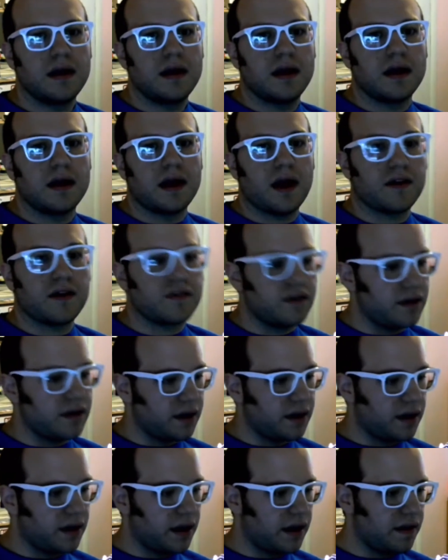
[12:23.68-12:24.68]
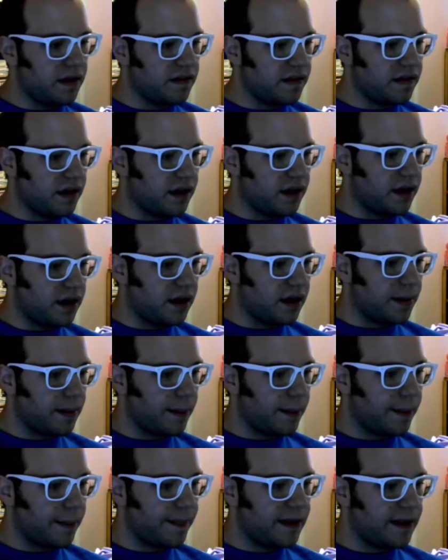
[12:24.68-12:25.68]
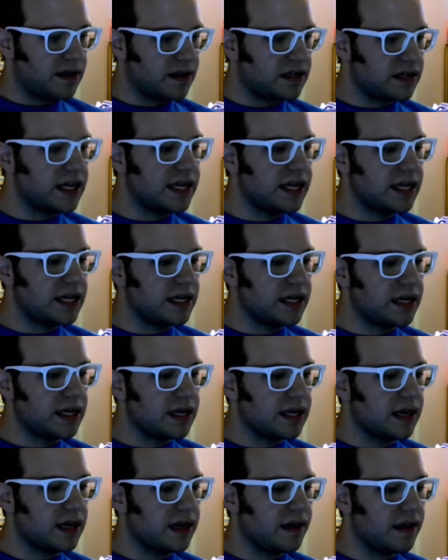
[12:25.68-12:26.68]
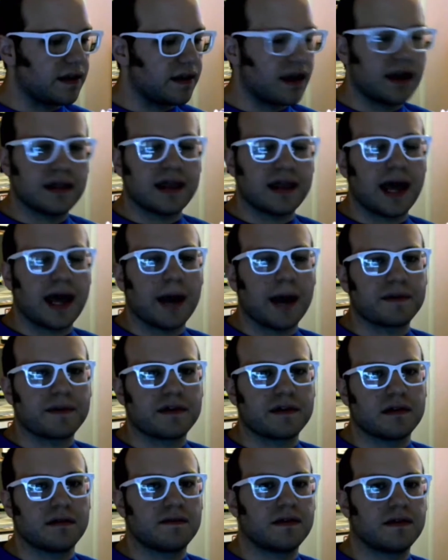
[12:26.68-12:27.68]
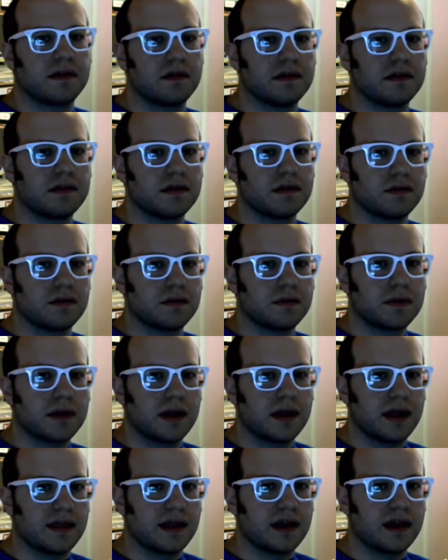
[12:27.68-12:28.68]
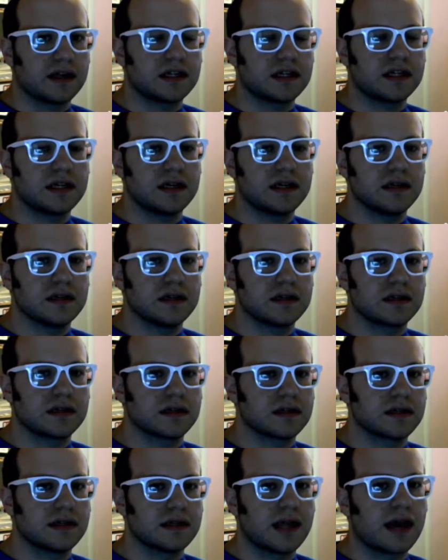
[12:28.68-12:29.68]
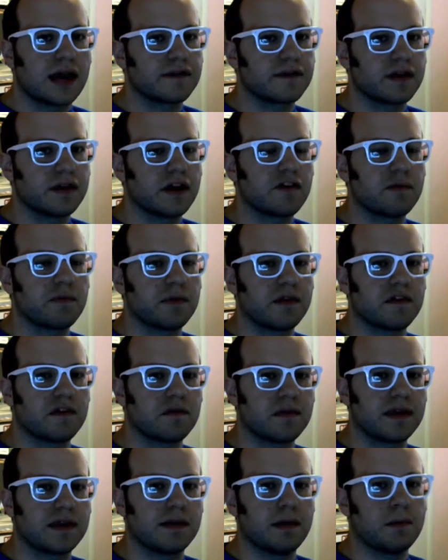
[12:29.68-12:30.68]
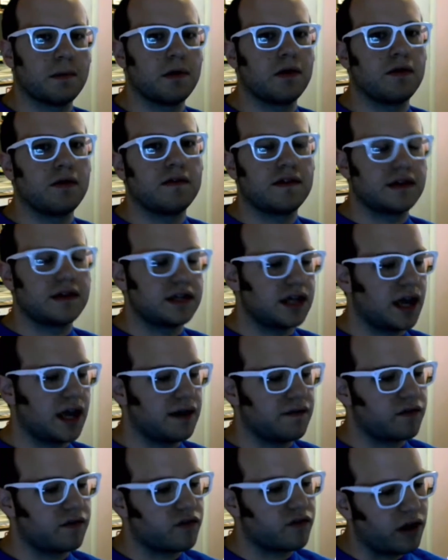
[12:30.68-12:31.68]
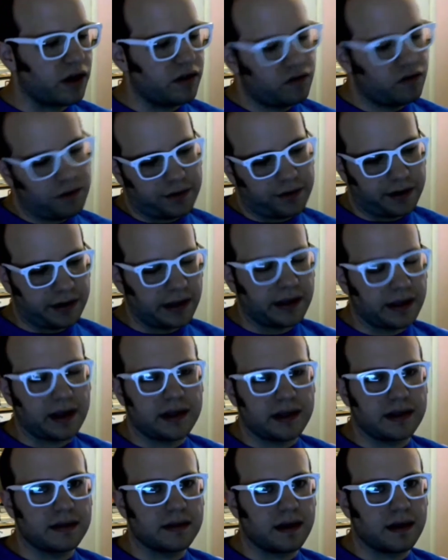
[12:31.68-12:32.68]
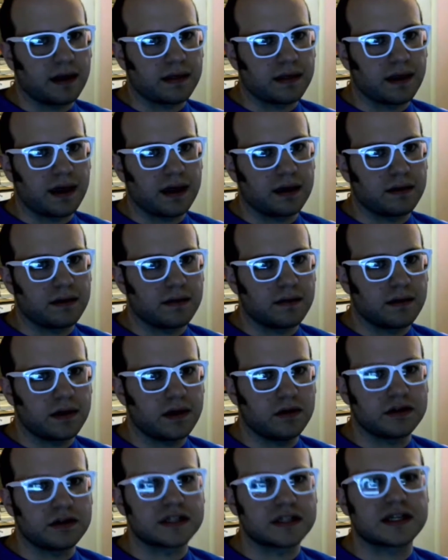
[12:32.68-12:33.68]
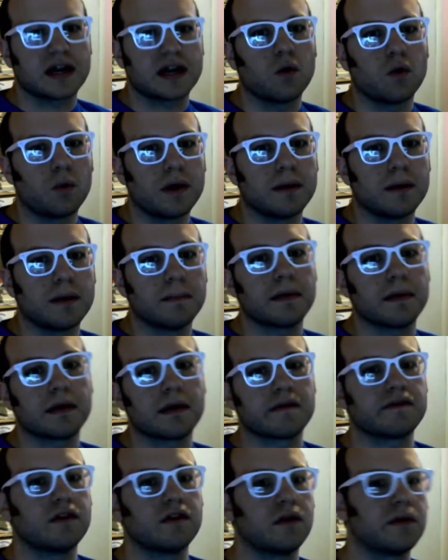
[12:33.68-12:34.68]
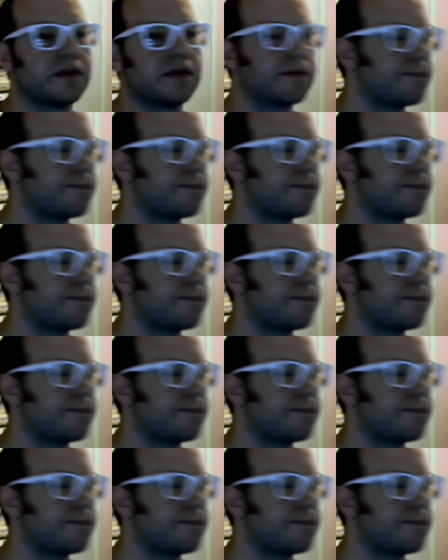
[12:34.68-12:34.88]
Asuna is she is kind of the opposite of Kirito in that she's not very experienced with MMOs, and she kind of tried Sword Art Online, just on a whim out of nowhere.